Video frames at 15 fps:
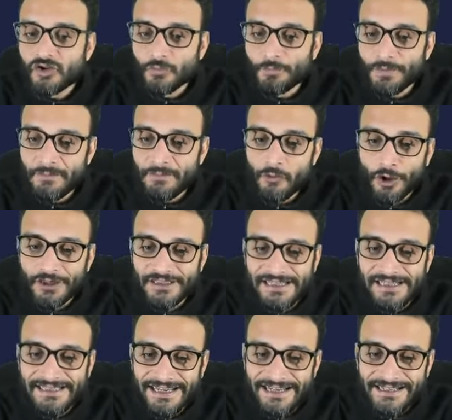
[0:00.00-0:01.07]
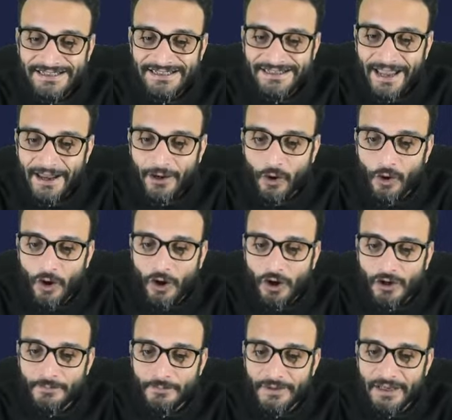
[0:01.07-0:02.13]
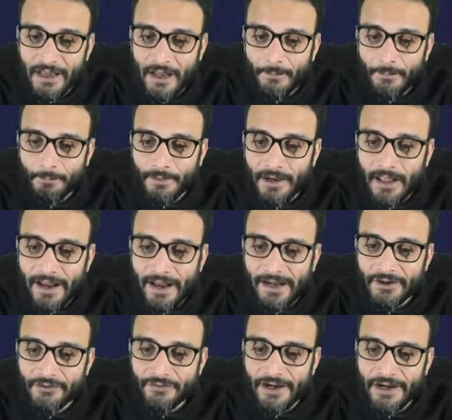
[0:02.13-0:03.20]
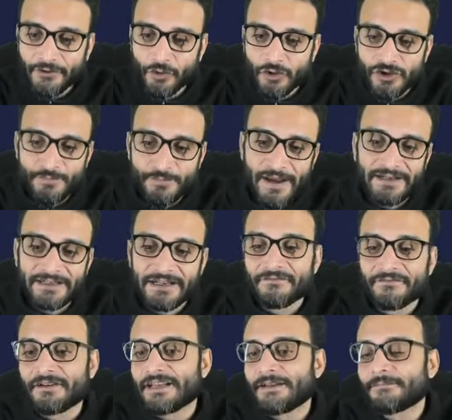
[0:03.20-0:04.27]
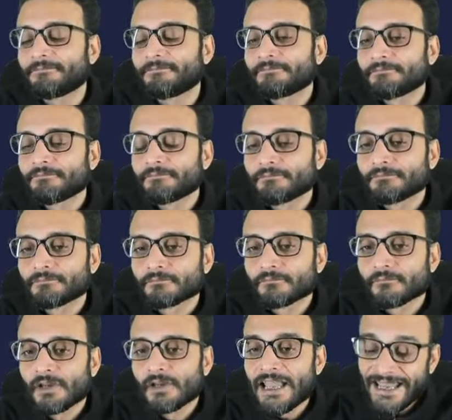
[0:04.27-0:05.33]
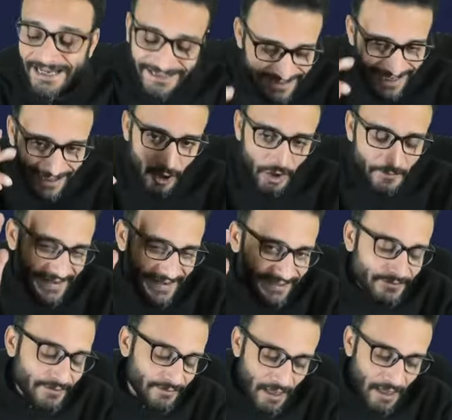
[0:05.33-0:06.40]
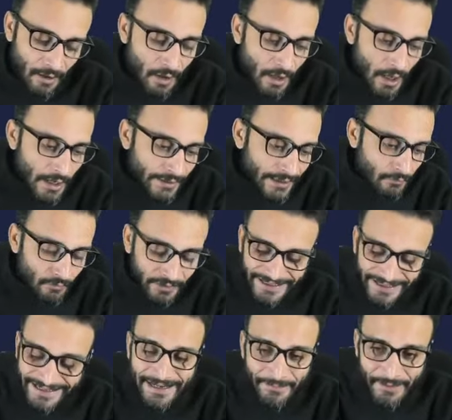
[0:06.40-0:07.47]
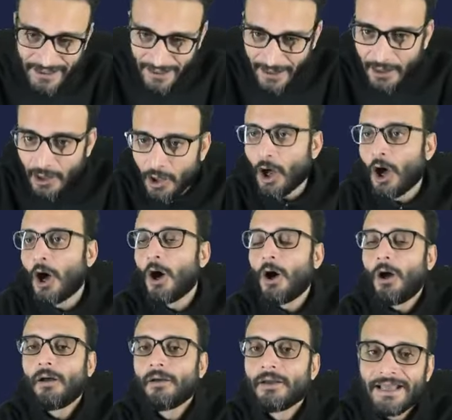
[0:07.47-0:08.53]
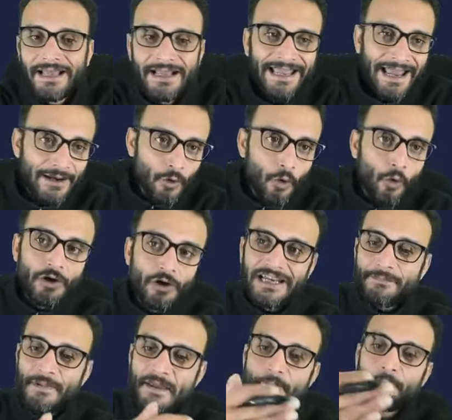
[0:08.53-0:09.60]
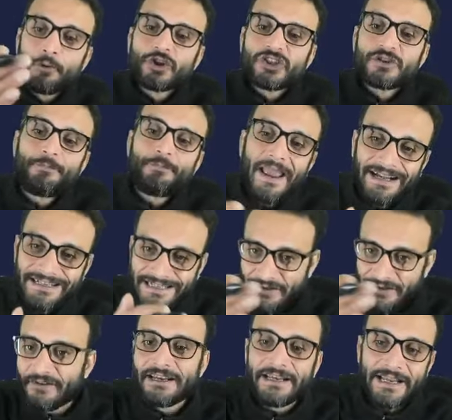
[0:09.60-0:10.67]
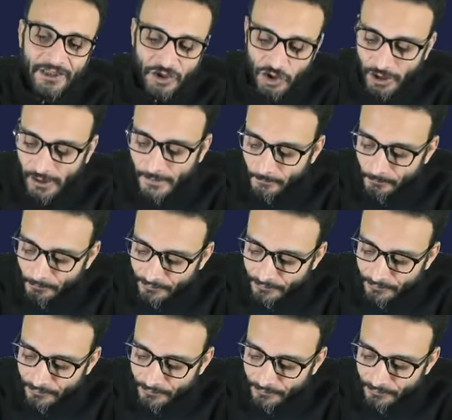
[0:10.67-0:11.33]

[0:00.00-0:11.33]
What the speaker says: The Supreme Court says it cannot be applied retrospectively. It cannot be at now. Now, criminal law can only be prospective in nature.